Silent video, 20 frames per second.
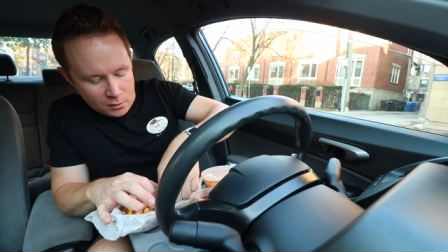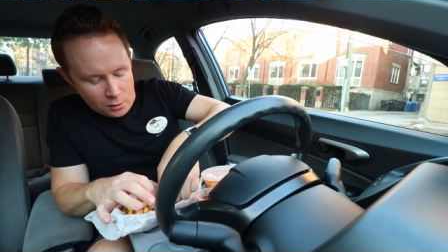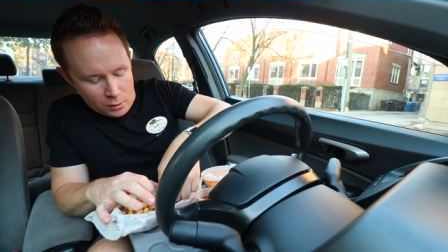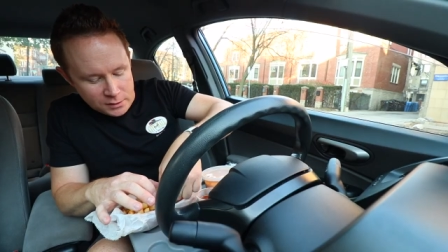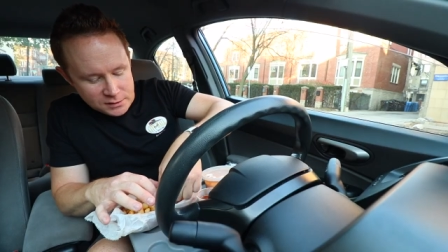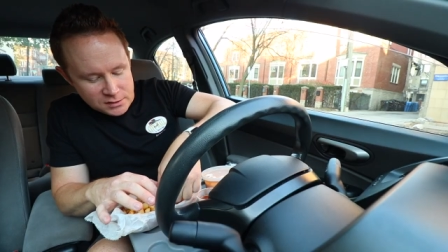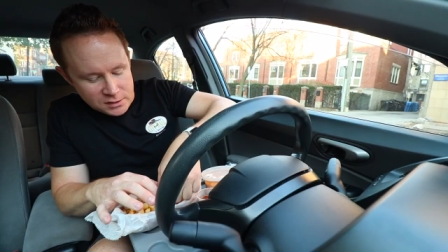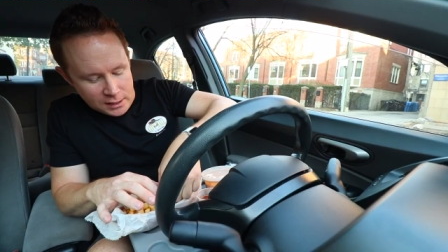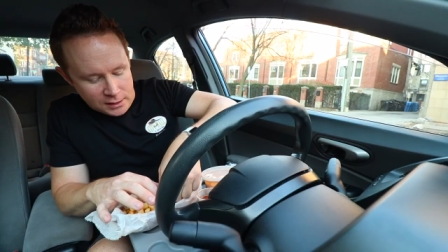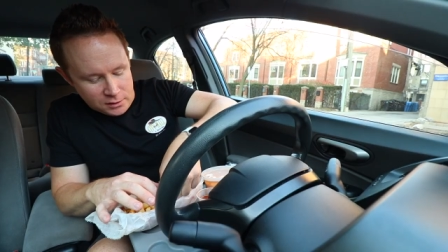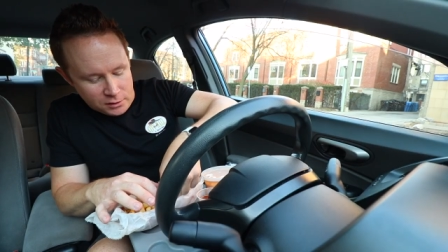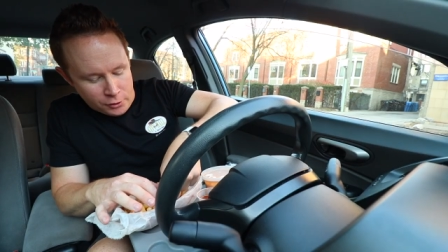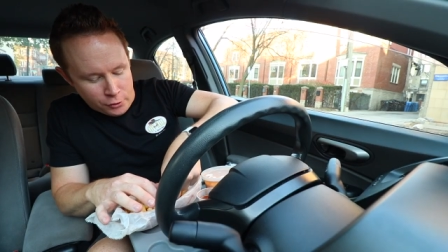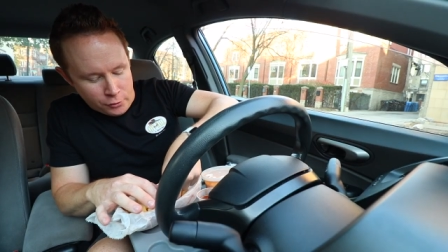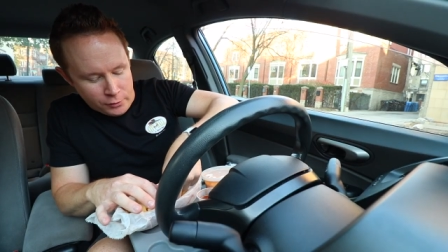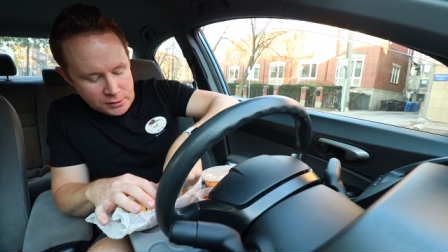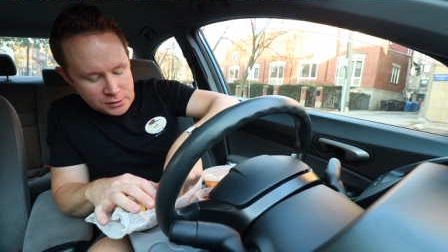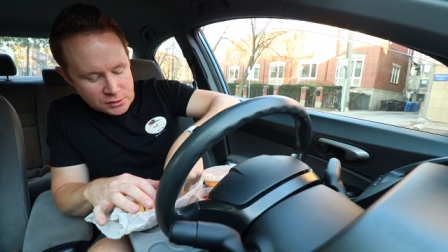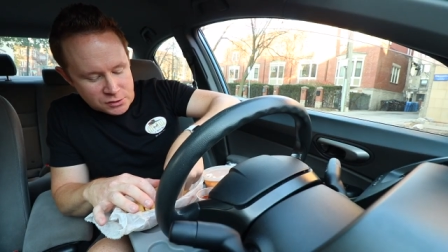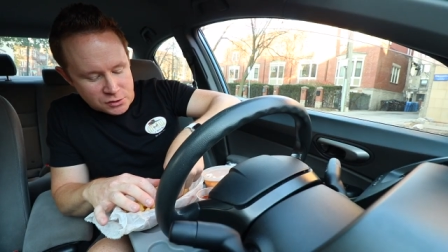Oh, it's like
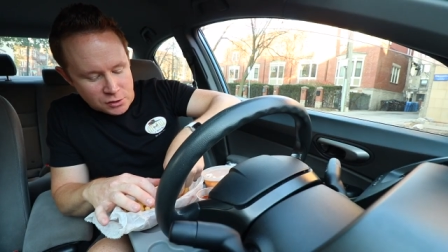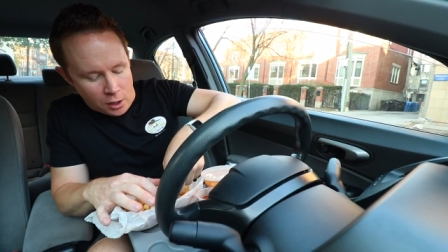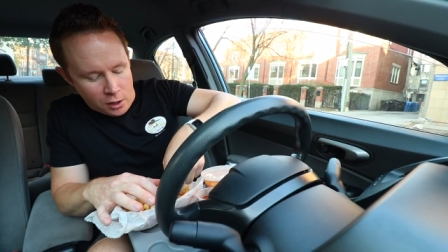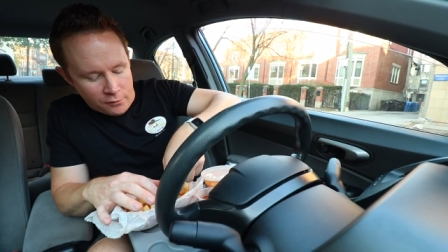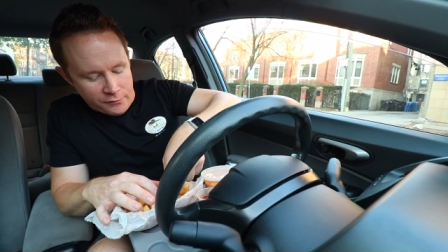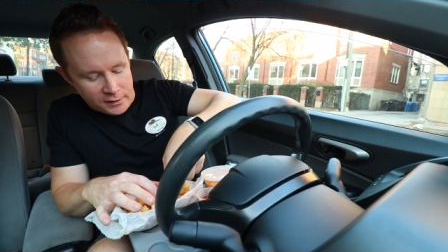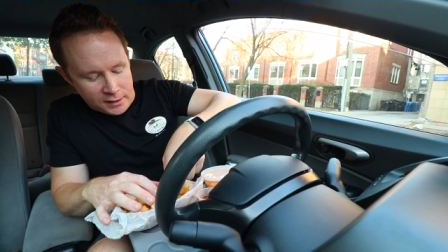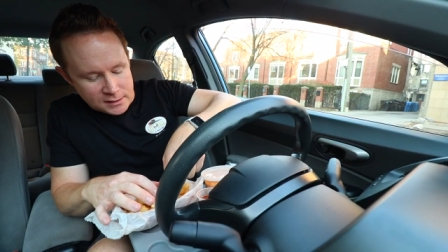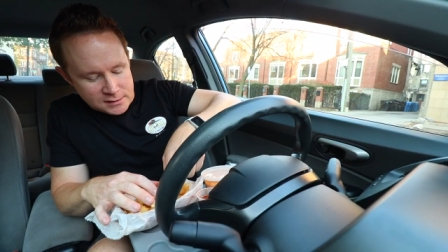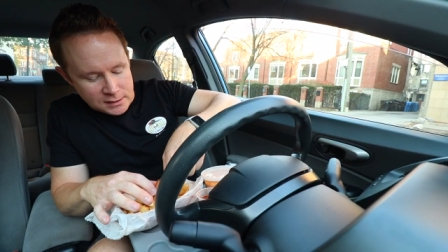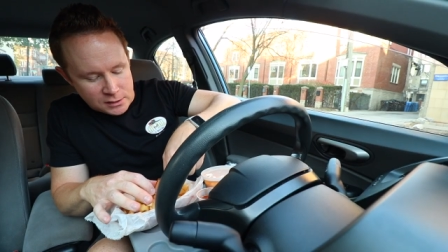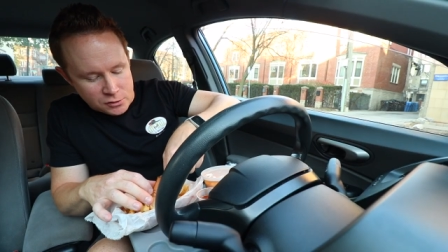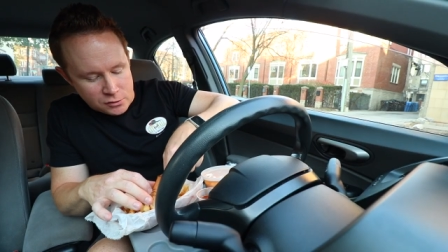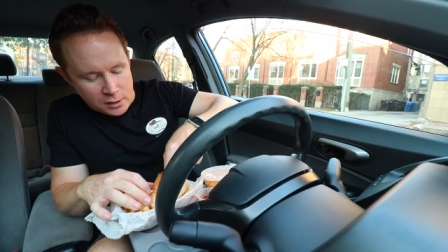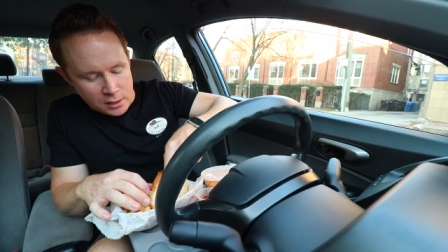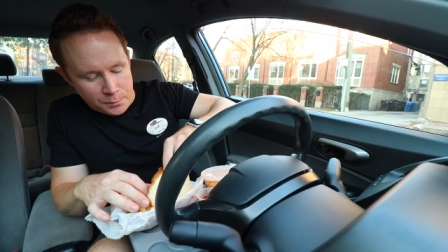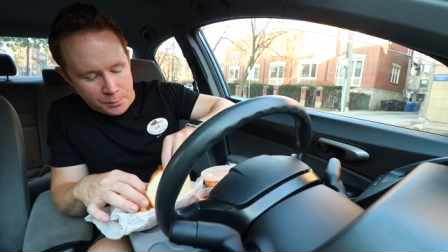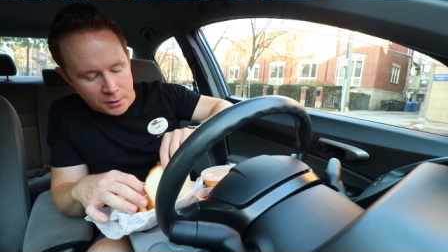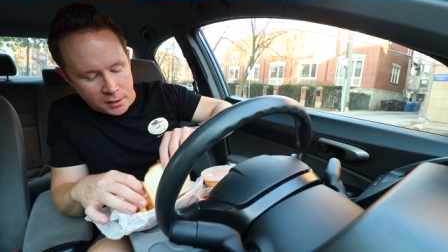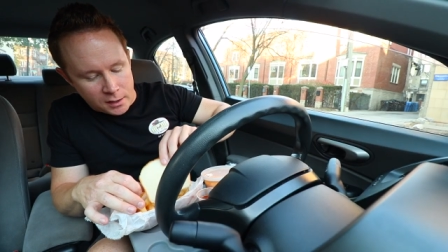literally dissolving as I
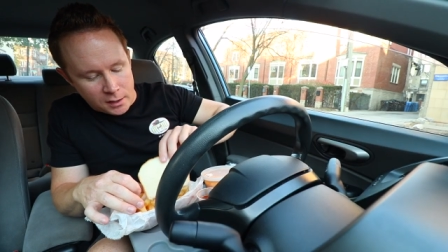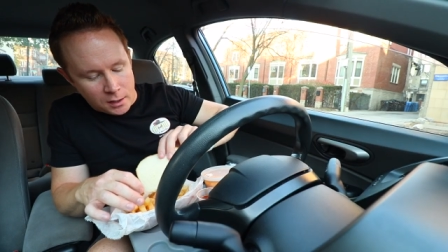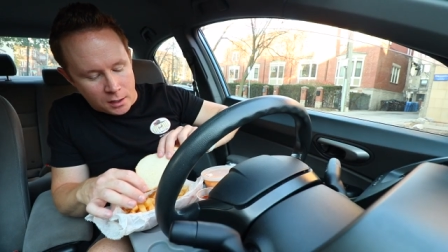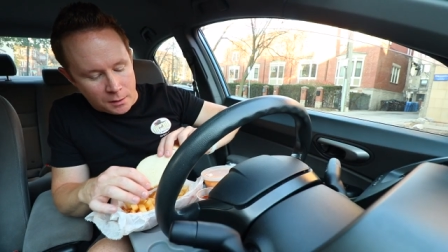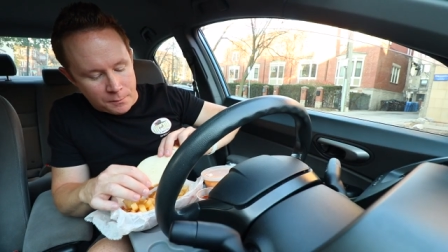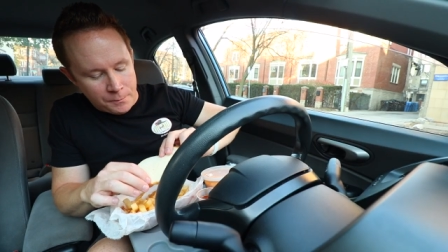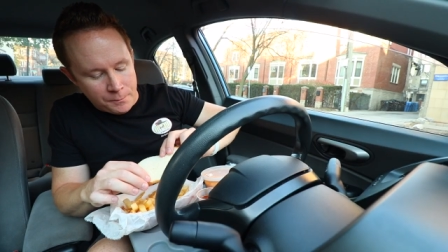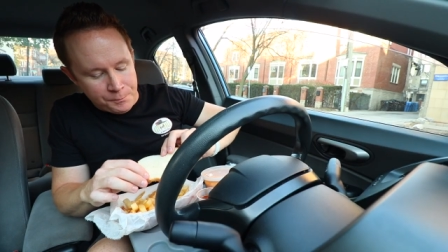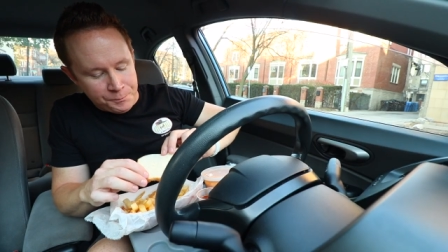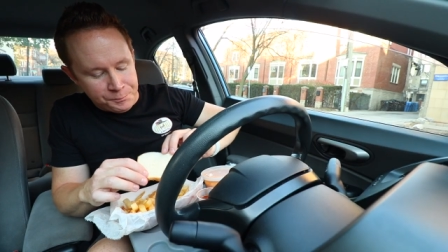try to pick it up.